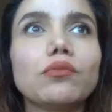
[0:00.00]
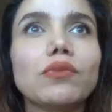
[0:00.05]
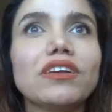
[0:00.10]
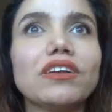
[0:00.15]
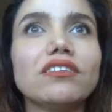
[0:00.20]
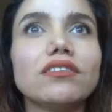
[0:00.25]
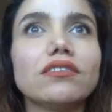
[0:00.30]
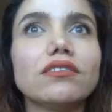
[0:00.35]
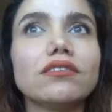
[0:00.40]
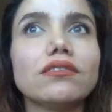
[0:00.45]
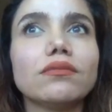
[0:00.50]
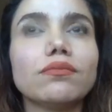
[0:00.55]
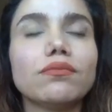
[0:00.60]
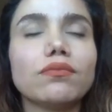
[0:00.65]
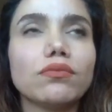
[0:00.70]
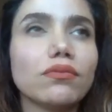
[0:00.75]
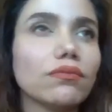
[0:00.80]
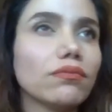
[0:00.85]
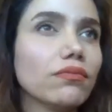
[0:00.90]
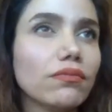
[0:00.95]
my
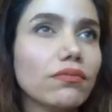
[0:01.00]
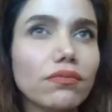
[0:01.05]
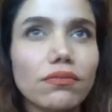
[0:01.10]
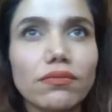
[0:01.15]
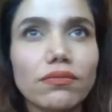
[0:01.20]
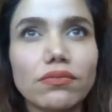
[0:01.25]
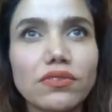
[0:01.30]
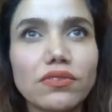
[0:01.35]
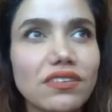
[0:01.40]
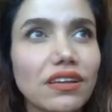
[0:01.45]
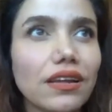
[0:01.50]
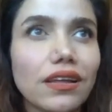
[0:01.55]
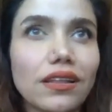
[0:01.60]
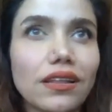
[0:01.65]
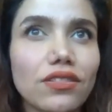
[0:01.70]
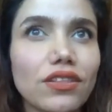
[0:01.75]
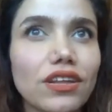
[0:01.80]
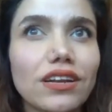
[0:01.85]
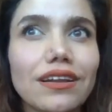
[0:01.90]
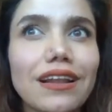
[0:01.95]

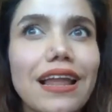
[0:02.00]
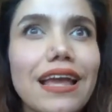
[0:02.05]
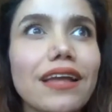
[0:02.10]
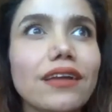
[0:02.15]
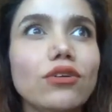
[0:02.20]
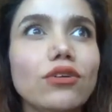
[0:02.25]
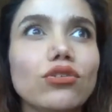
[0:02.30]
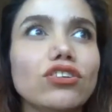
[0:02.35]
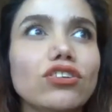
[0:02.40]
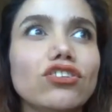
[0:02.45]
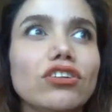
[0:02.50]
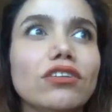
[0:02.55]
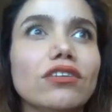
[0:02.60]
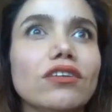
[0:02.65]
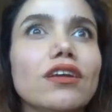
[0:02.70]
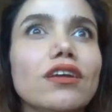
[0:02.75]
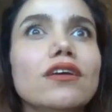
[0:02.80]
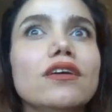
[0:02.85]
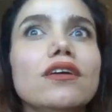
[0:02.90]
second, third language, and